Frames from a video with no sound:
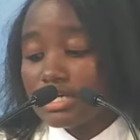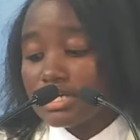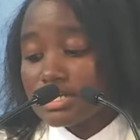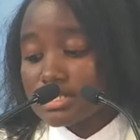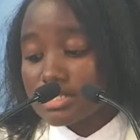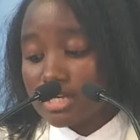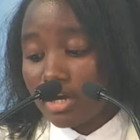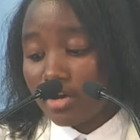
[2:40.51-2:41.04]

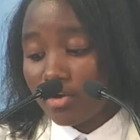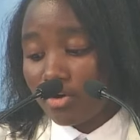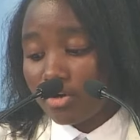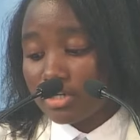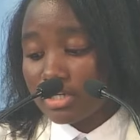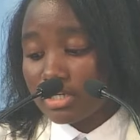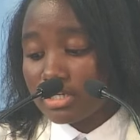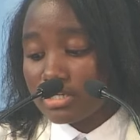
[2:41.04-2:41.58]

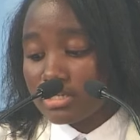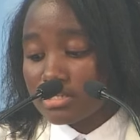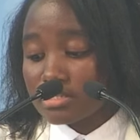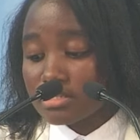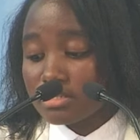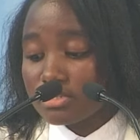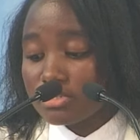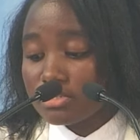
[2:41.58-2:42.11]
Second is
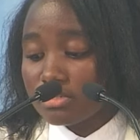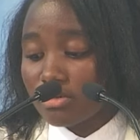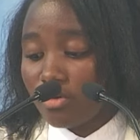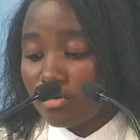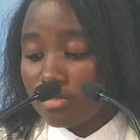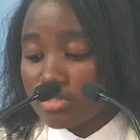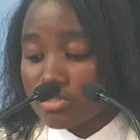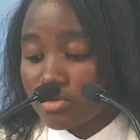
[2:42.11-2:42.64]

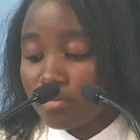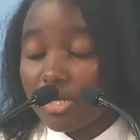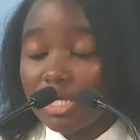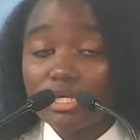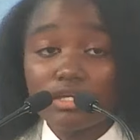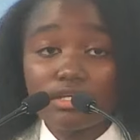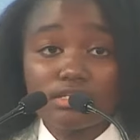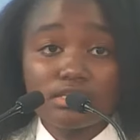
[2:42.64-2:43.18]
also
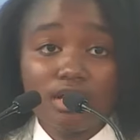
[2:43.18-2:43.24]
making his